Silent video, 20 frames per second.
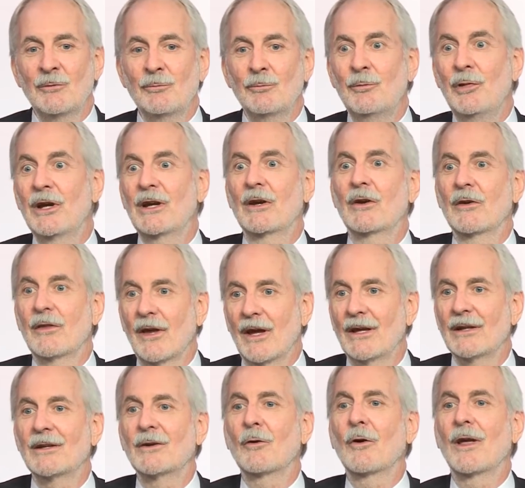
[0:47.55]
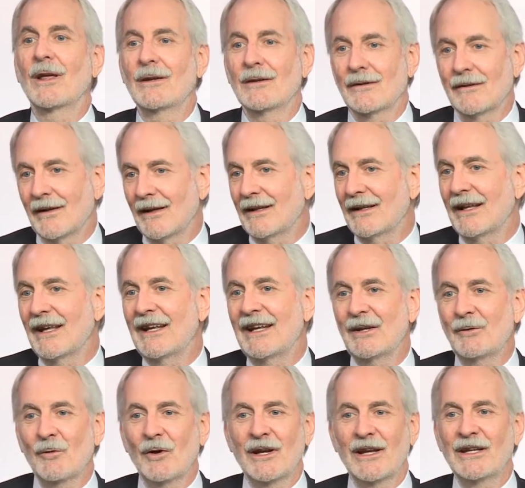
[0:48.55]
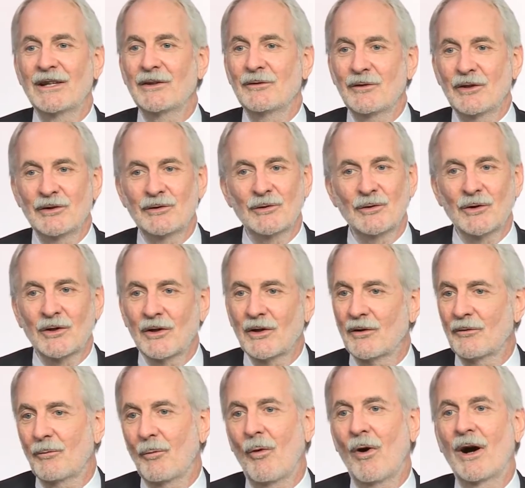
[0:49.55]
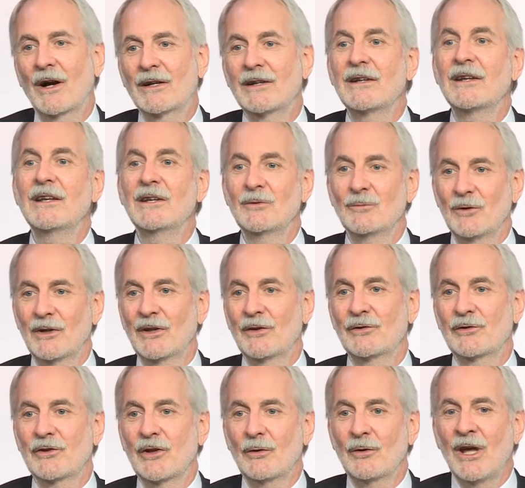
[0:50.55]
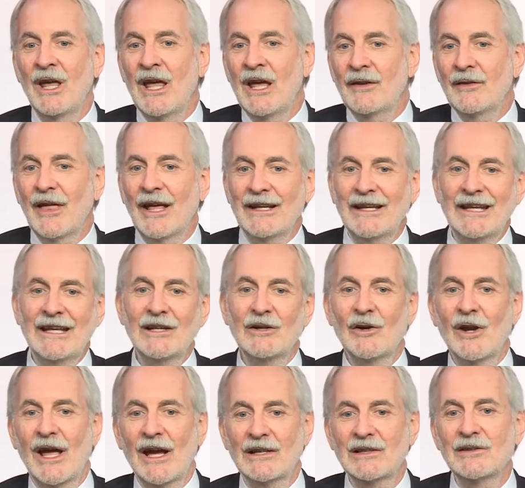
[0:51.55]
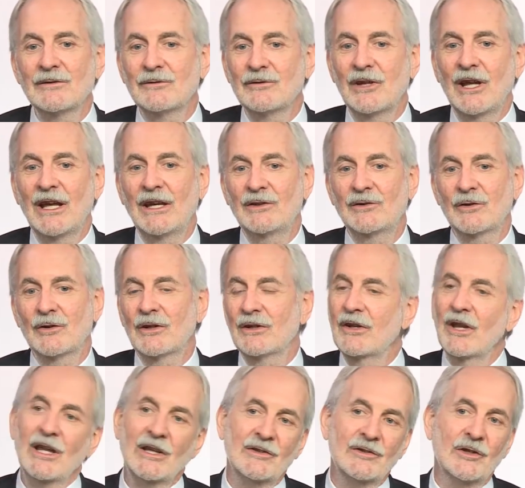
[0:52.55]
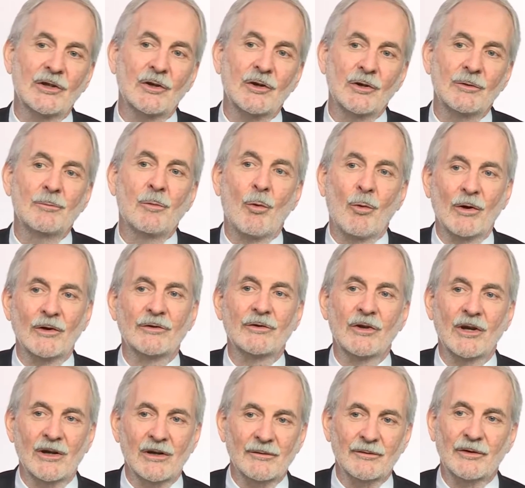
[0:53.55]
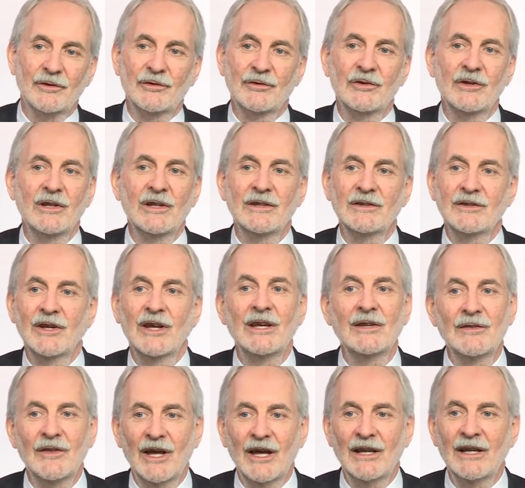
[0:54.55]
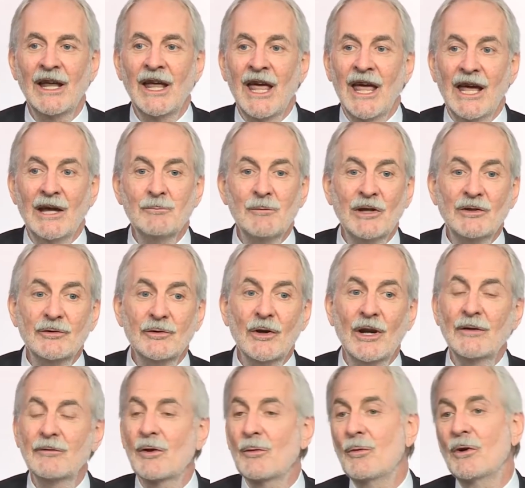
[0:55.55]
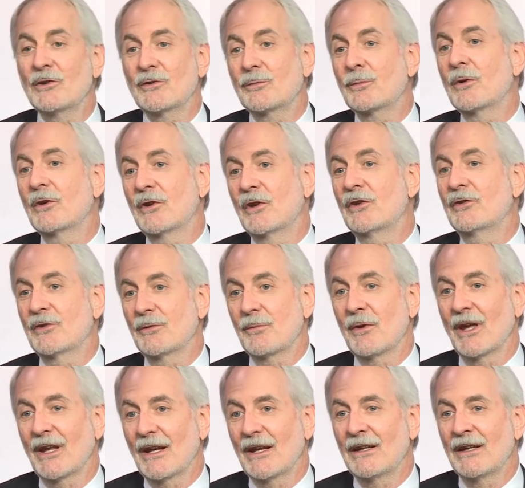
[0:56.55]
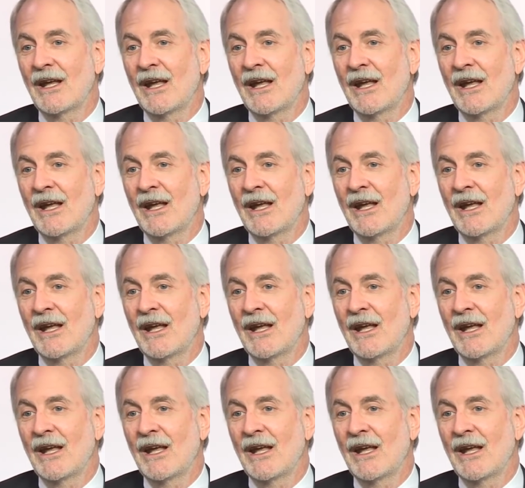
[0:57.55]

bigger than, greater than any one individual could have walked in with. So that interactive nature, it takes a good board chair to facilitate that and make sure everyone's participating.